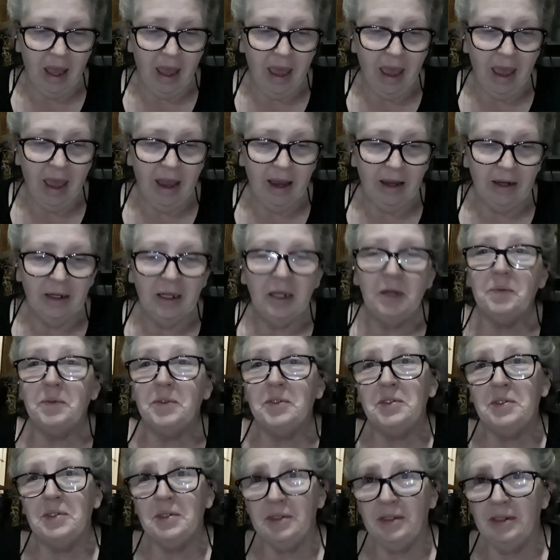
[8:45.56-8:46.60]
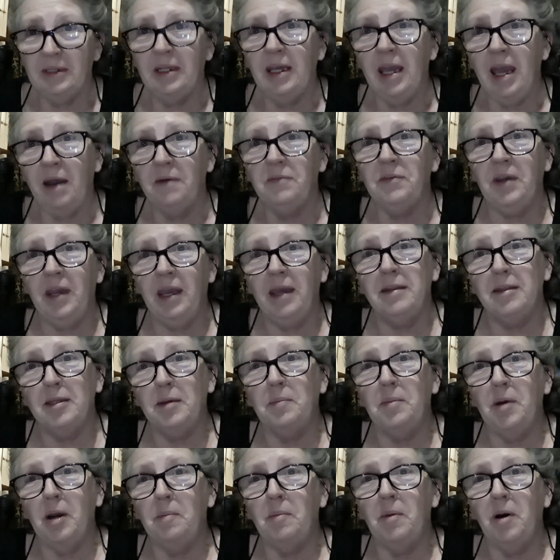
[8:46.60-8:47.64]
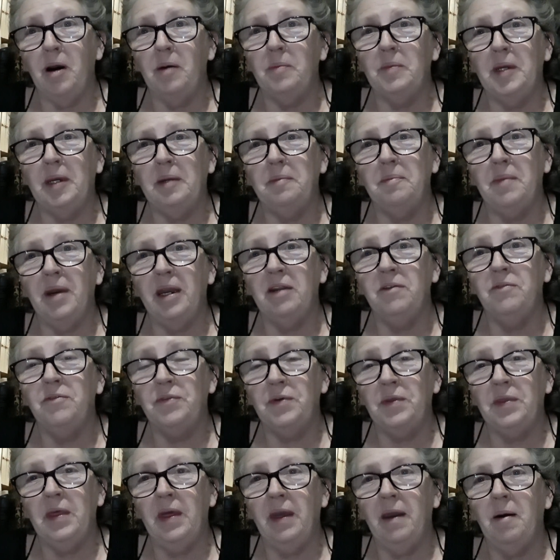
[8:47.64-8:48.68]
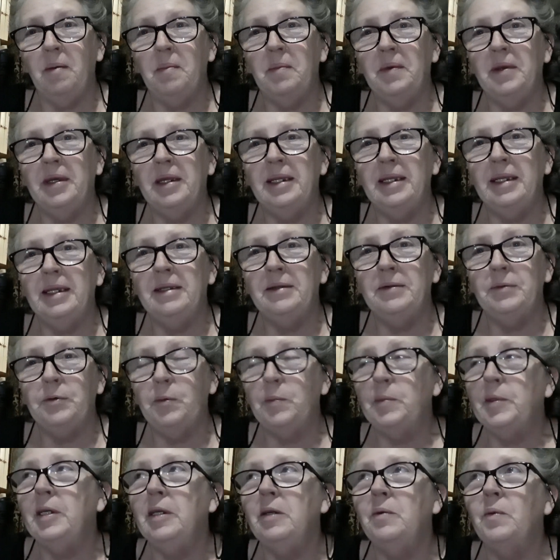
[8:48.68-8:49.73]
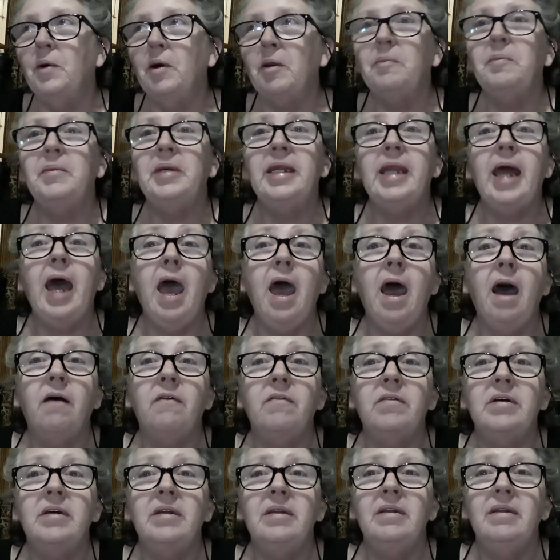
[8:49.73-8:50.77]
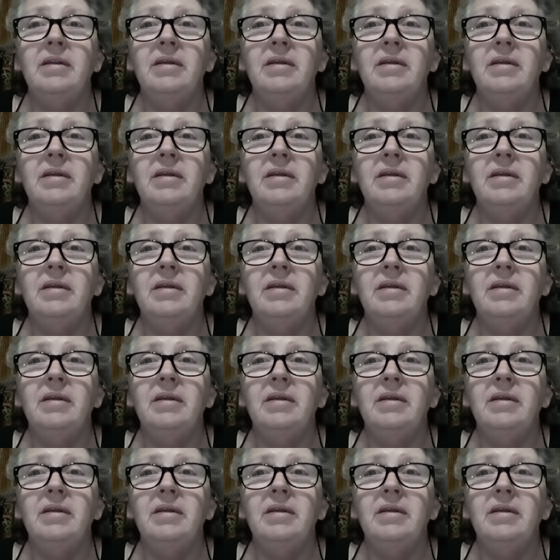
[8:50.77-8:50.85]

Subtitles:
and it was the Afghan that my mom had made for them, and he told me he wanted me to have it.